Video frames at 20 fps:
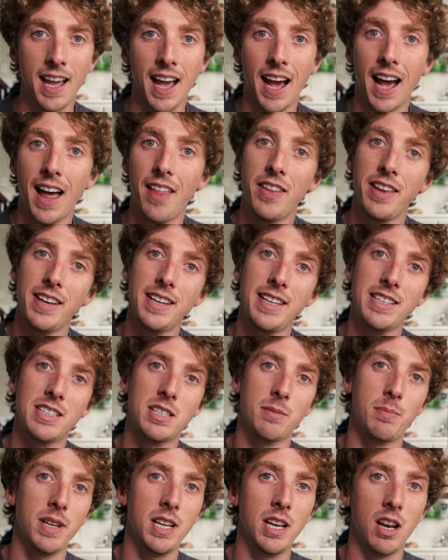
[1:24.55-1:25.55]
and they need to
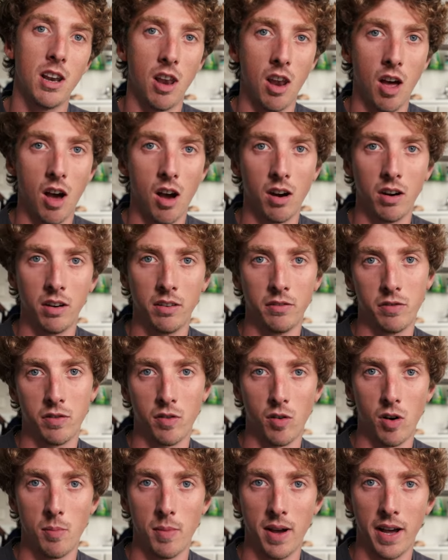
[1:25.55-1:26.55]
be long
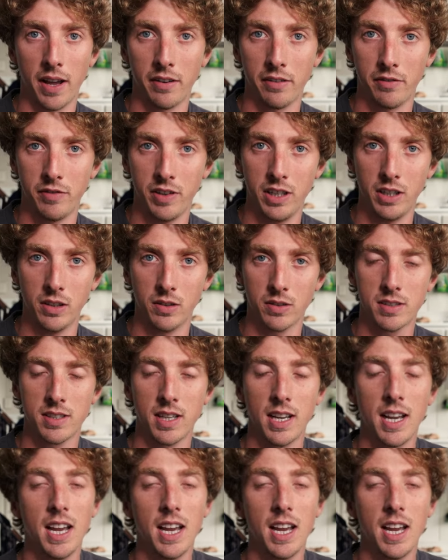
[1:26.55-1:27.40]
format videos.